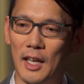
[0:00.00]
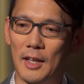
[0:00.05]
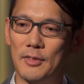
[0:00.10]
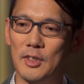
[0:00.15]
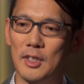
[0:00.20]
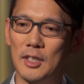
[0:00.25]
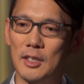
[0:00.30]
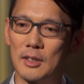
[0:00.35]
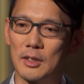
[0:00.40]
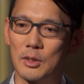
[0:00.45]

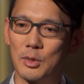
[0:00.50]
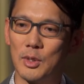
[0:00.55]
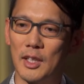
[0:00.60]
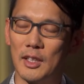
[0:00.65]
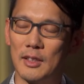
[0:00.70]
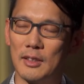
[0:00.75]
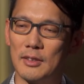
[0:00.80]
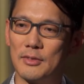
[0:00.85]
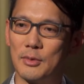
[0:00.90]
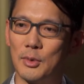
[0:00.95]
every
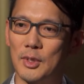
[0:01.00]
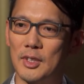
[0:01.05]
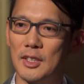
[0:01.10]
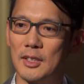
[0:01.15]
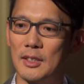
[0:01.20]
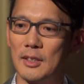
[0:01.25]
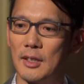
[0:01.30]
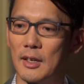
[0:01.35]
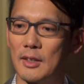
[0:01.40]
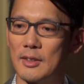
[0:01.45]
creative
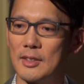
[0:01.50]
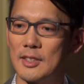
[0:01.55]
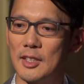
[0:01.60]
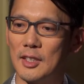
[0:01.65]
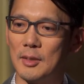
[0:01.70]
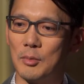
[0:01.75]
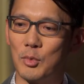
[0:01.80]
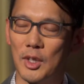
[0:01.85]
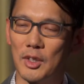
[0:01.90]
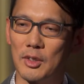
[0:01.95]
within our
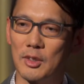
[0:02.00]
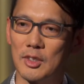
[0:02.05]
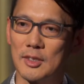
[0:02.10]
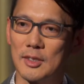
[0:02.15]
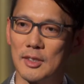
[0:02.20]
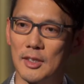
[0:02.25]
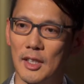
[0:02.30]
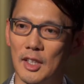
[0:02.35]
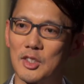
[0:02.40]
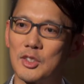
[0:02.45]
team, whether
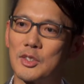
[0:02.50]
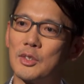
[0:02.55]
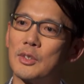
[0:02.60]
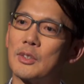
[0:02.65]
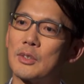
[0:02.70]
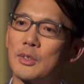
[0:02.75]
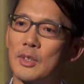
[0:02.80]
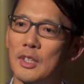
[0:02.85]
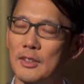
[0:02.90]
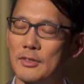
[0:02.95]
it's the
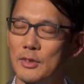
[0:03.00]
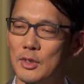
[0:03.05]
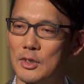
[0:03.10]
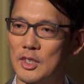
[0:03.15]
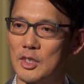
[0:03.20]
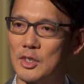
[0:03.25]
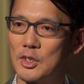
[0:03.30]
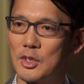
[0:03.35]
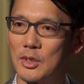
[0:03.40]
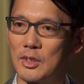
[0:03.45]
external creative
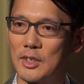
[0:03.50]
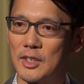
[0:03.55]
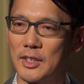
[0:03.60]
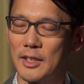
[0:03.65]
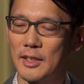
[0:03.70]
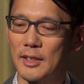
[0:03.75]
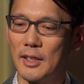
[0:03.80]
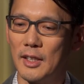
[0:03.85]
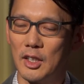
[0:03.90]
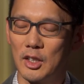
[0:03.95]
or
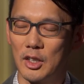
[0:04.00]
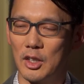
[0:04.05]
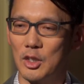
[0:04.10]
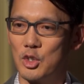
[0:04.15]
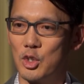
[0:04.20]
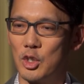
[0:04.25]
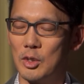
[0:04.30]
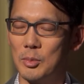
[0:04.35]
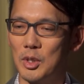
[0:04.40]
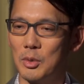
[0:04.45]
internally,
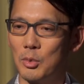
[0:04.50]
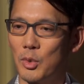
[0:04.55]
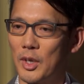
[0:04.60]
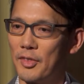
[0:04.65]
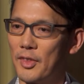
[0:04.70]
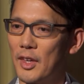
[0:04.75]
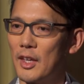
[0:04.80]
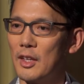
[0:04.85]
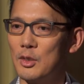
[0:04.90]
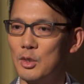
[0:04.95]
contribute
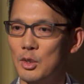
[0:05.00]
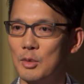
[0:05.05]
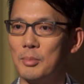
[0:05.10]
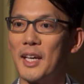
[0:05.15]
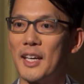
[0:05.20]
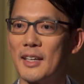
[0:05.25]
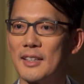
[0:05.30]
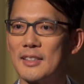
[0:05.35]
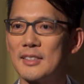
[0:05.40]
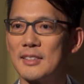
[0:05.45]
what they do
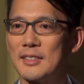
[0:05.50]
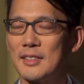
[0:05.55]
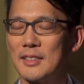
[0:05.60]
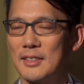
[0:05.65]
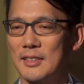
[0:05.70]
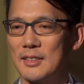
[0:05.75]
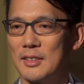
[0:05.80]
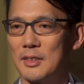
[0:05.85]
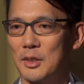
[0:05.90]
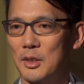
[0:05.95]
best
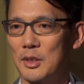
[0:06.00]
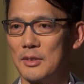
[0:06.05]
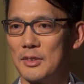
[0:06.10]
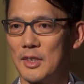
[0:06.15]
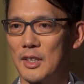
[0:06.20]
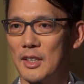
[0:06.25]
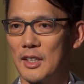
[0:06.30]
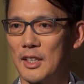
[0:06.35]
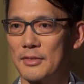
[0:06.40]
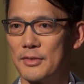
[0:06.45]
to the
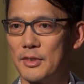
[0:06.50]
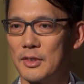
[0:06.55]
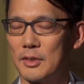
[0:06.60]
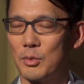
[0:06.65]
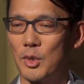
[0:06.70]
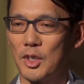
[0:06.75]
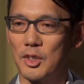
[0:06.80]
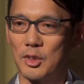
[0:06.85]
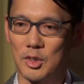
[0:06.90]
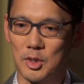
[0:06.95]
overall
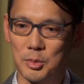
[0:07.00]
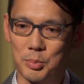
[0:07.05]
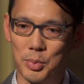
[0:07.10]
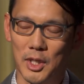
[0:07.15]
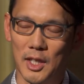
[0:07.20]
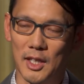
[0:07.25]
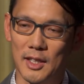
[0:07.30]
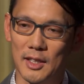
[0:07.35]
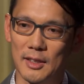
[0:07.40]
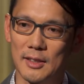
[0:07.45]
effort, whether it's
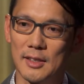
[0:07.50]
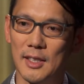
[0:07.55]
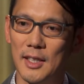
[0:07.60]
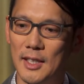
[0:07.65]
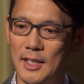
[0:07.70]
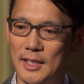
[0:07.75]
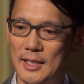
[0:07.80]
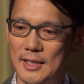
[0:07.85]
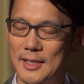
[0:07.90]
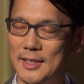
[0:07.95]
product,
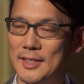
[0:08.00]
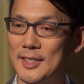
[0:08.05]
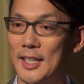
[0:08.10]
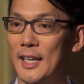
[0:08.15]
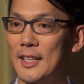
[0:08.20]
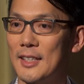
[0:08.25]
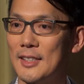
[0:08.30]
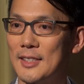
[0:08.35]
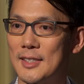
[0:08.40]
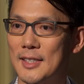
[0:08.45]

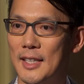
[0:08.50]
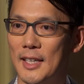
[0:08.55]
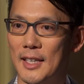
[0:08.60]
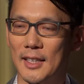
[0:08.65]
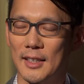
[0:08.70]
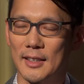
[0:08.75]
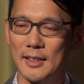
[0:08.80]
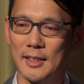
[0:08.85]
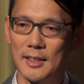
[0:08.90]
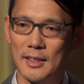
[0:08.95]
design
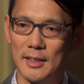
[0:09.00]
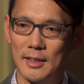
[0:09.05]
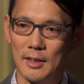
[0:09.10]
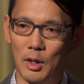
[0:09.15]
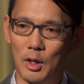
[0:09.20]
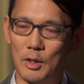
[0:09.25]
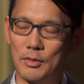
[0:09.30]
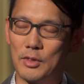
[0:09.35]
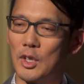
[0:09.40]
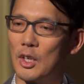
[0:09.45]
aesthetic,
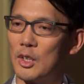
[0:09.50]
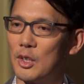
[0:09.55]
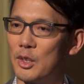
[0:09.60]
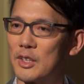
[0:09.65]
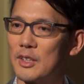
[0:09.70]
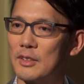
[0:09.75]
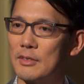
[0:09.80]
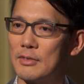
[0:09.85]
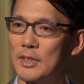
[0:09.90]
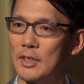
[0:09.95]
overall
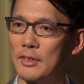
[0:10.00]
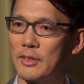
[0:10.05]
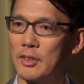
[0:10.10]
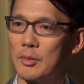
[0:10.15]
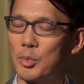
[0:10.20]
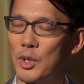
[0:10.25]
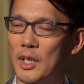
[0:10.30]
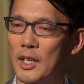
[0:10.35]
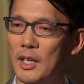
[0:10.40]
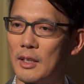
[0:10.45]
look and feel of
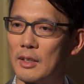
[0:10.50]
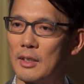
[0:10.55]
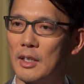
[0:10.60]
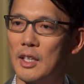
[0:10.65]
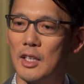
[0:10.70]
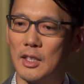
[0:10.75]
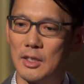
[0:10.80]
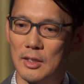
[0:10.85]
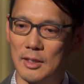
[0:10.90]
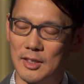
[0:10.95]
the brand,
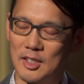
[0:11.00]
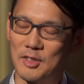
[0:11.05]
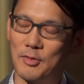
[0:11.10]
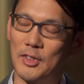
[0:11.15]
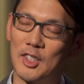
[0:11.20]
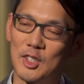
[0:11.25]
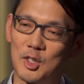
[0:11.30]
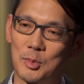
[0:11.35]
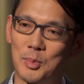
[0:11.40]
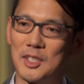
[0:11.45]
to this
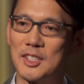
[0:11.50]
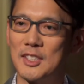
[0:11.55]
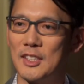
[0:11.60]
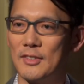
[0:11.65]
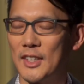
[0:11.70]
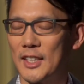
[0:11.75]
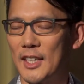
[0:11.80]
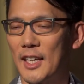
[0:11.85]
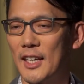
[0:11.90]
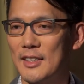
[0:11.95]
very
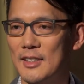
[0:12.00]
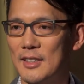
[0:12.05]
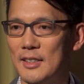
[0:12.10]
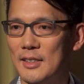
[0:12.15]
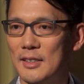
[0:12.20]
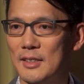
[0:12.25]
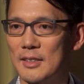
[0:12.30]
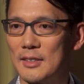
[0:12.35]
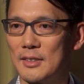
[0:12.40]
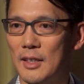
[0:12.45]
specific
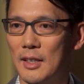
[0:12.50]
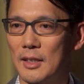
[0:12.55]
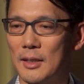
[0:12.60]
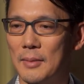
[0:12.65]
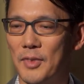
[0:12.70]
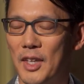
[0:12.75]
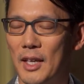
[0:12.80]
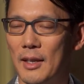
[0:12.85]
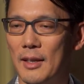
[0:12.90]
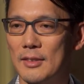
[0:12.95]
ideas
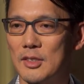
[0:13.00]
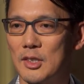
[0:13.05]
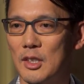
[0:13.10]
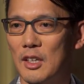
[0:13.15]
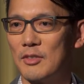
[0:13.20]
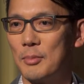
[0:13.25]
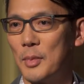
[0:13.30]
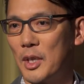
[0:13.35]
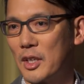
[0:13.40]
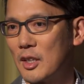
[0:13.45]
um, that
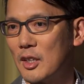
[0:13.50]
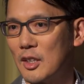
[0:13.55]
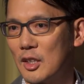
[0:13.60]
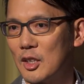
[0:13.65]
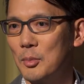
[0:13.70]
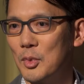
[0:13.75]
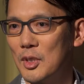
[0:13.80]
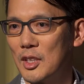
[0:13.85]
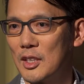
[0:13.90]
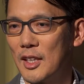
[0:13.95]
solve
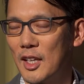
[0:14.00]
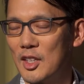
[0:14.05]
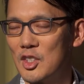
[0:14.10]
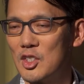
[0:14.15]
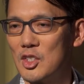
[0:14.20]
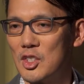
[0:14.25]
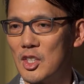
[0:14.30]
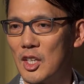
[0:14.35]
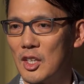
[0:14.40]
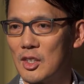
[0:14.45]
marketing
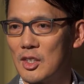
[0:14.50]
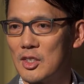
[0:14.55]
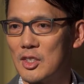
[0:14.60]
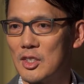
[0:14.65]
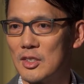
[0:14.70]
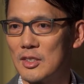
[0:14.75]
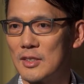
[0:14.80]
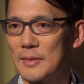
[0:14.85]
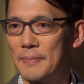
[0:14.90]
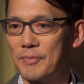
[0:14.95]
communication
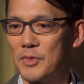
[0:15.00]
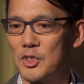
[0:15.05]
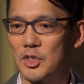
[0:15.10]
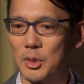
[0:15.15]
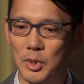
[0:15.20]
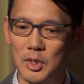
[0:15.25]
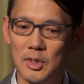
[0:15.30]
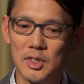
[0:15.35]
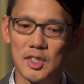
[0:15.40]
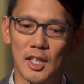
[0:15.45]
challenges.
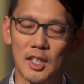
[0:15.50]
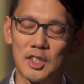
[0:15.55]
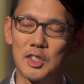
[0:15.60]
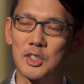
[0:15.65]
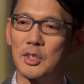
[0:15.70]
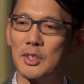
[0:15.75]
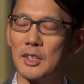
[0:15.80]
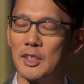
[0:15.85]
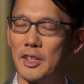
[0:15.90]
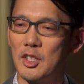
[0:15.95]
So we use an
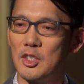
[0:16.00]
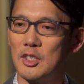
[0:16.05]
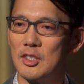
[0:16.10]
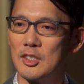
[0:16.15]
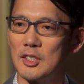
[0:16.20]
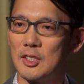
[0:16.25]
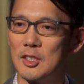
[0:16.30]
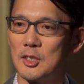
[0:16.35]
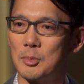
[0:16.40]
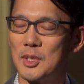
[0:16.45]
external
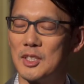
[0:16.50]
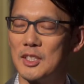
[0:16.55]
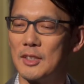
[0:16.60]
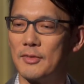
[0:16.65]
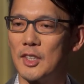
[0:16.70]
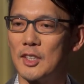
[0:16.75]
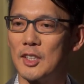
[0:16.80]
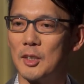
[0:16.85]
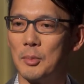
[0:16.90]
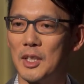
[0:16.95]
agency
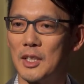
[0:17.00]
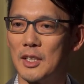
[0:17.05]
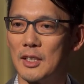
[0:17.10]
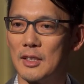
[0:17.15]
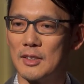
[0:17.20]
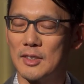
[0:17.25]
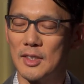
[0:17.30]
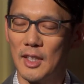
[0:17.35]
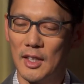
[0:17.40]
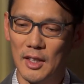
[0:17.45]
specifically
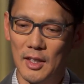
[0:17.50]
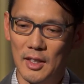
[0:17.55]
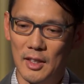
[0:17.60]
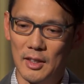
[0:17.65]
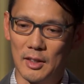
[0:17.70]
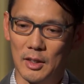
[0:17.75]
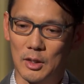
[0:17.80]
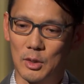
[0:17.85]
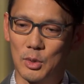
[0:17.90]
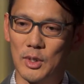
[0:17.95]
because
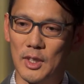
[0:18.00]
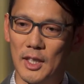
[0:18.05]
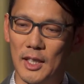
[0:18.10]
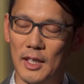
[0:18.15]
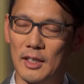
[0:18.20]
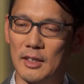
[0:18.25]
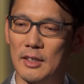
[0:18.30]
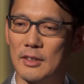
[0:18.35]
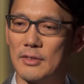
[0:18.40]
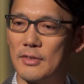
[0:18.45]
the
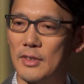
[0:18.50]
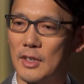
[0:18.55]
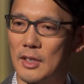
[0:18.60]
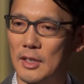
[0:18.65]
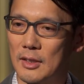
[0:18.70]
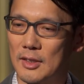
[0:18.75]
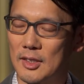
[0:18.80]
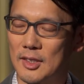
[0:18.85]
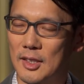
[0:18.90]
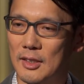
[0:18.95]
creative
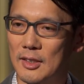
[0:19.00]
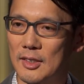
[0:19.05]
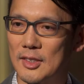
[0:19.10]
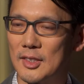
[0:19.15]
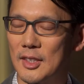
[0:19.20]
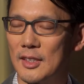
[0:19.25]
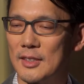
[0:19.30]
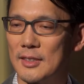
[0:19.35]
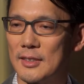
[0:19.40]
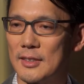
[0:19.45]
uh, skill
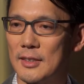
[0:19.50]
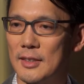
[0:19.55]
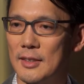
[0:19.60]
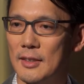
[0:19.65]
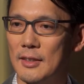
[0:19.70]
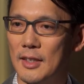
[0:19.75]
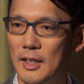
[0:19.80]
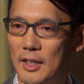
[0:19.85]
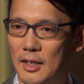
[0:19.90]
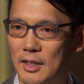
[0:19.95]
sets
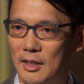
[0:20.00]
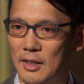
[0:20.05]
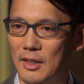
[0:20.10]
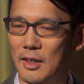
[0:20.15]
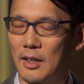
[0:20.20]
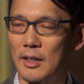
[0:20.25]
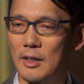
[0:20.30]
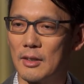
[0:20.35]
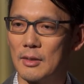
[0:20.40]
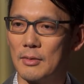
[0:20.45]

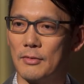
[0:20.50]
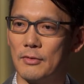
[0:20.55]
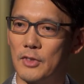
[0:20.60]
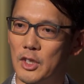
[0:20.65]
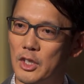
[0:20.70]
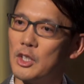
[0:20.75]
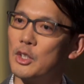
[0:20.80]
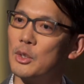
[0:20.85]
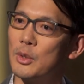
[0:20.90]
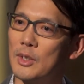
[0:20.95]
there are
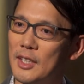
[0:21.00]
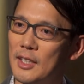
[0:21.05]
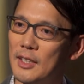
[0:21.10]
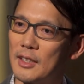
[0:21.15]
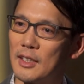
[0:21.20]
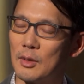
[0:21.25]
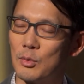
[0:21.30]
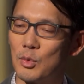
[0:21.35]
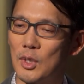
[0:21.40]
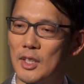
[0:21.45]
very
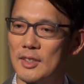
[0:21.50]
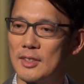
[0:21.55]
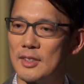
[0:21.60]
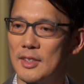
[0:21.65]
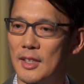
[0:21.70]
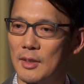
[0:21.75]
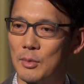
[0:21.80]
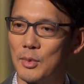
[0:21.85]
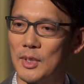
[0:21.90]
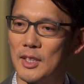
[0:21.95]
unique and
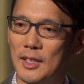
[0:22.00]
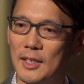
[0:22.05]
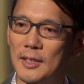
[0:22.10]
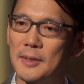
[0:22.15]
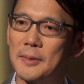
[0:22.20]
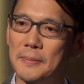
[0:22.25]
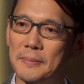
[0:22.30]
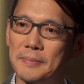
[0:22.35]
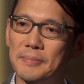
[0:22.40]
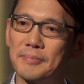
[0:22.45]
ones that we
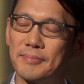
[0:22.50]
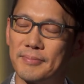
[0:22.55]
need.